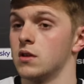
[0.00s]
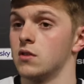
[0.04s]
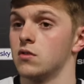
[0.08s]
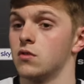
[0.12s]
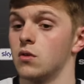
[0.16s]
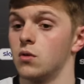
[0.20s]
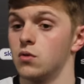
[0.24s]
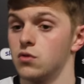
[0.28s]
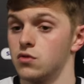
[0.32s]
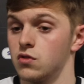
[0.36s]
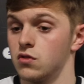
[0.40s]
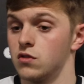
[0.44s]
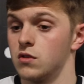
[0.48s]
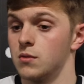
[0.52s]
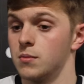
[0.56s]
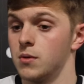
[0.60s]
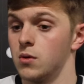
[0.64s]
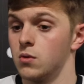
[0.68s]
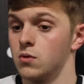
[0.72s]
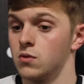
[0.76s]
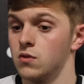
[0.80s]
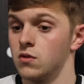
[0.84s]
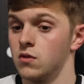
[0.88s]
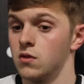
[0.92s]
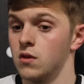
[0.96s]
So, was just
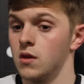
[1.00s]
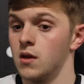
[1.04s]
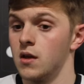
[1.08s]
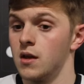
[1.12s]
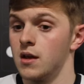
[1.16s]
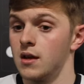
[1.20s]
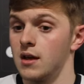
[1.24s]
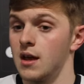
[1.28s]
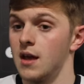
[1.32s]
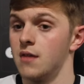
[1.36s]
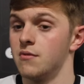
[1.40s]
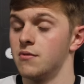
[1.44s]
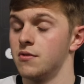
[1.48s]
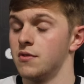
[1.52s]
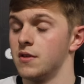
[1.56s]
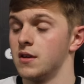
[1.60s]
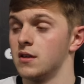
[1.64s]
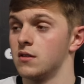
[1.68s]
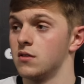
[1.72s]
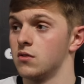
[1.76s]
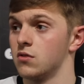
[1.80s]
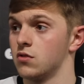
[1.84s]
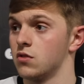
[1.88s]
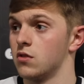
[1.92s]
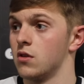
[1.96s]
about getting
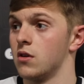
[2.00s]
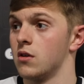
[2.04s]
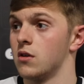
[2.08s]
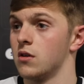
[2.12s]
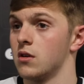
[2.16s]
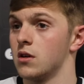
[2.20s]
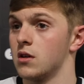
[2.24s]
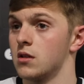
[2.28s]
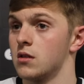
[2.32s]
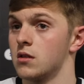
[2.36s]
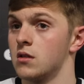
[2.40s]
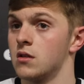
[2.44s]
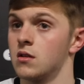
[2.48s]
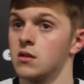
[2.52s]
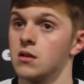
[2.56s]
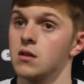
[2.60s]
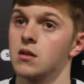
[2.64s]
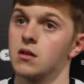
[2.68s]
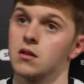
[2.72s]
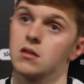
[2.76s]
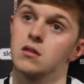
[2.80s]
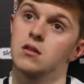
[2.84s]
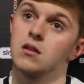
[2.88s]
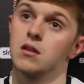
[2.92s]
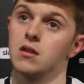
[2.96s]
fit and strong, and
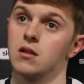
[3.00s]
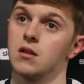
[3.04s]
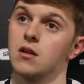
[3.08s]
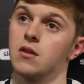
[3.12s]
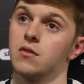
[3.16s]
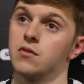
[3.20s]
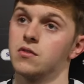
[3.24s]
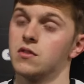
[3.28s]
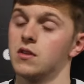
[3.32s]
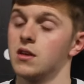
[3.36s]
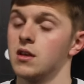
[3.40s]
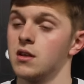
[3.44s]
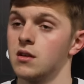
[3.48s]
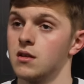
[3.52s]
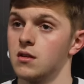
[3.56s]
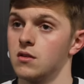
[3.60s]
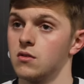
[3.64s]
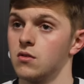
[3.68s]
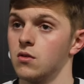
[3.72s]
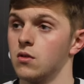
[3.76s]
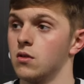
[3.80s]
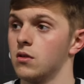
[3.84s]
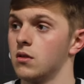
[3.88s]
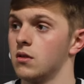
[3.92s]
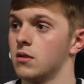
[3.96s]
obviously,
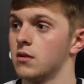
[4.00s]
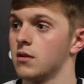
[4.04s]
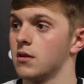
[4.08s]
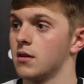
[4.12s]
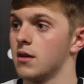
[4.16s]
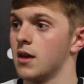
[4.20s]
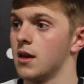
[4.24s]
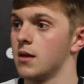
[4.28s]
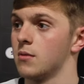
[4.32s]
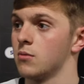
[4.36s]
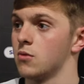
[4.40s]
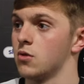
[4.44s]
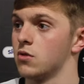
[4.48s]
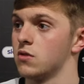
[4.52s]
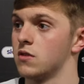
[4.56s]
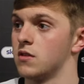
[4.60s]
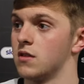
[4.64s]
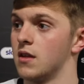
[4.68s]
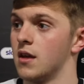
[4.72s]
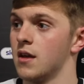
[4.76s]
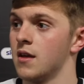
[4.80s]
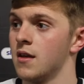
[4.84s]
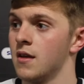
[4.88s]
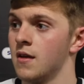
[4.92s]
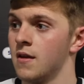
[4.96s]
it all came good
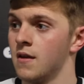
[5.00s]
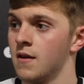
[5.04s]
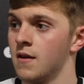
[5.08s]
today.